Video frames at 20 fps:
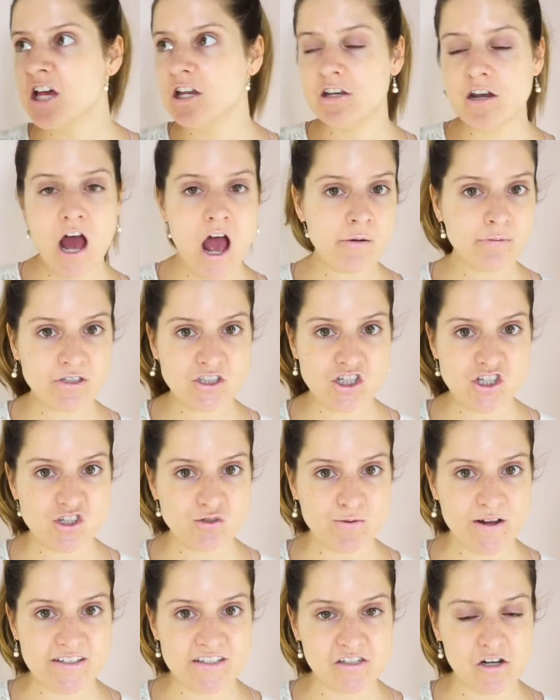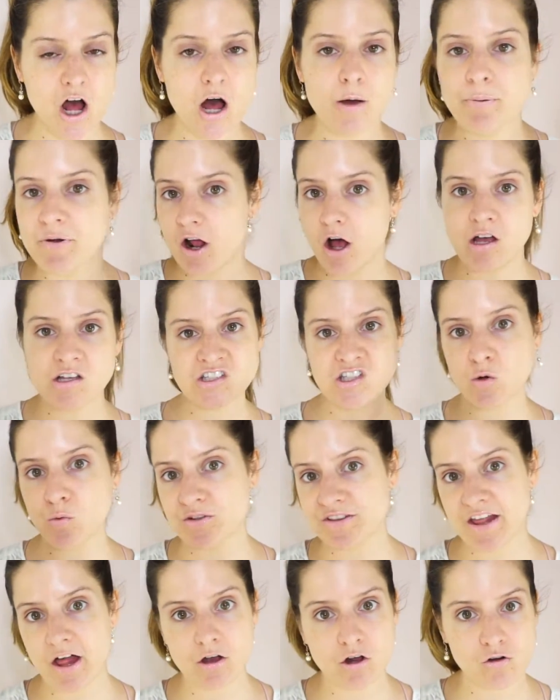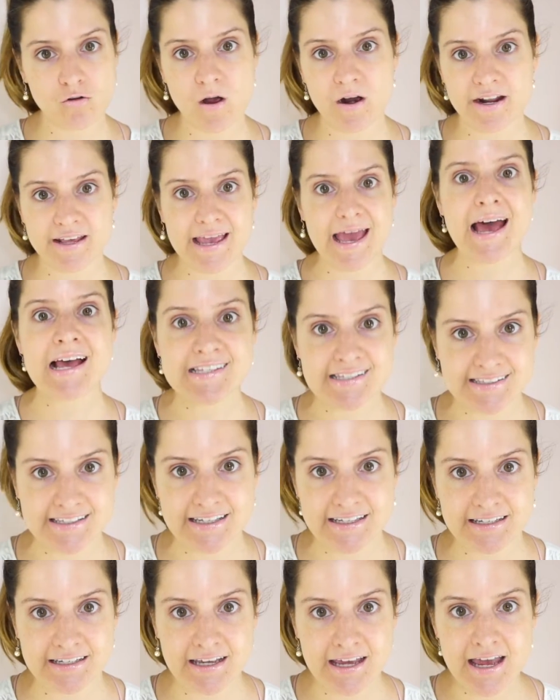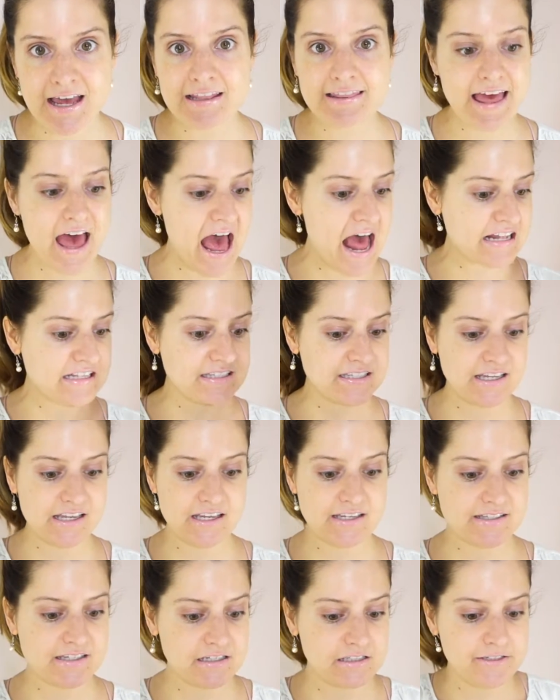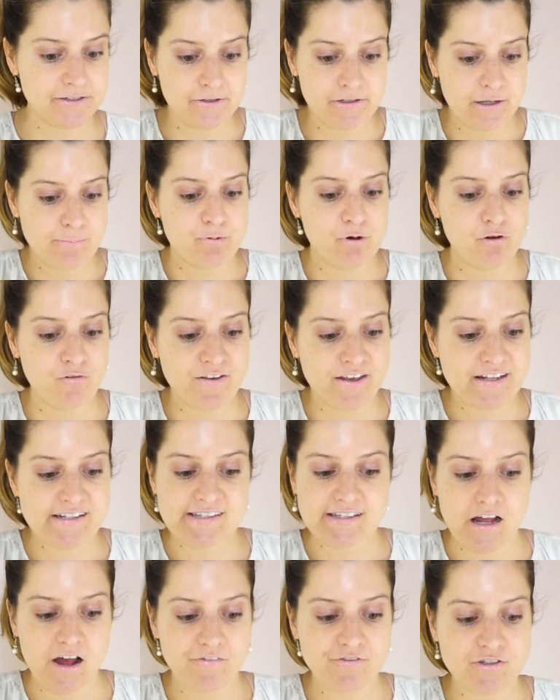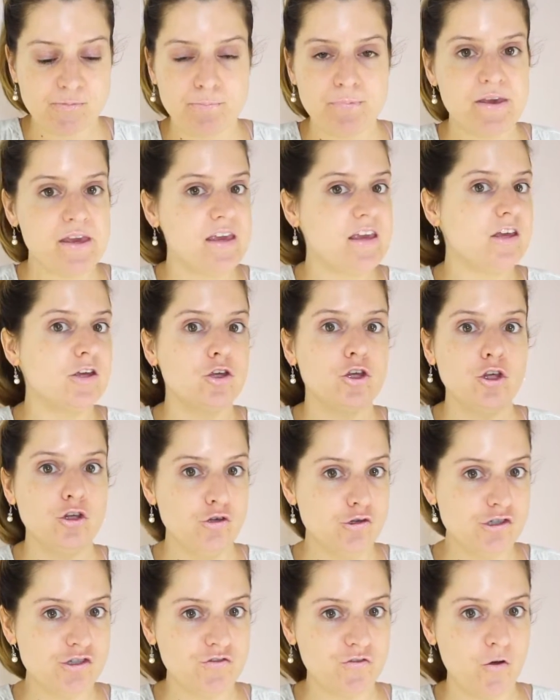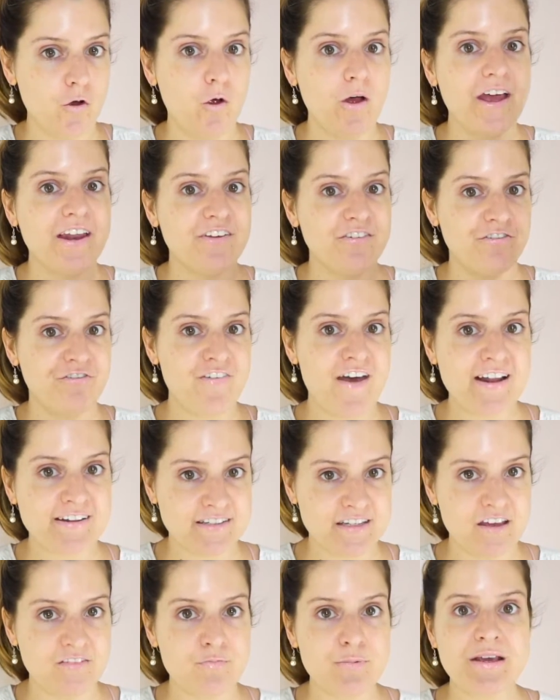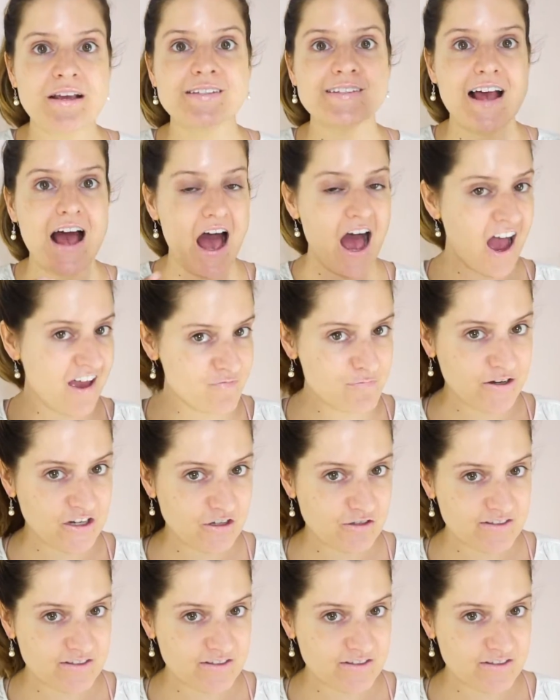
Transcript: not with just retinol, but also with alguronic acid that is clearly proving itself to be useful and effective because I've been